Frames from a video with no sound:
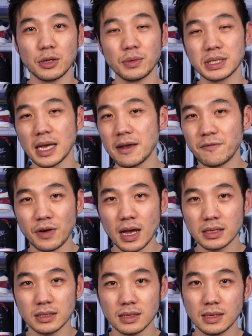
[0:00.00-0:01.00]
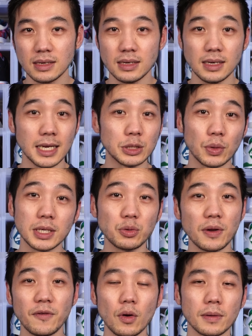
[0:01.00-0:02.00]
USA and France in
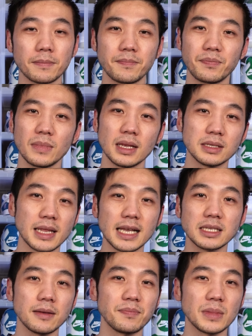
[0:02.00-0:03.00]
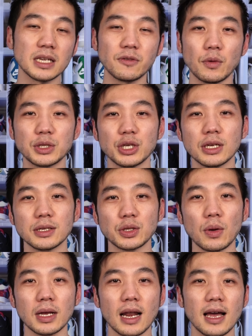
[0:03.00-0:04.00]
2024. So that's it. Thanks for watching.
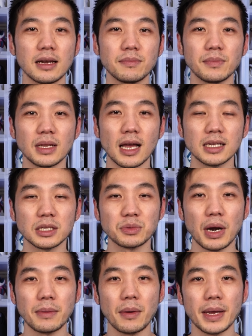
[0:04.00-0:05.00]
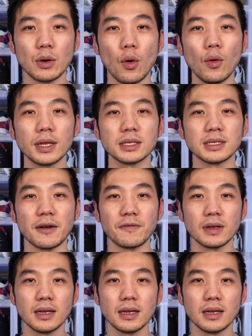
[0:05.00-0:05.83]
Sole Inclined. Like, subscribe, comment, all the good stuff.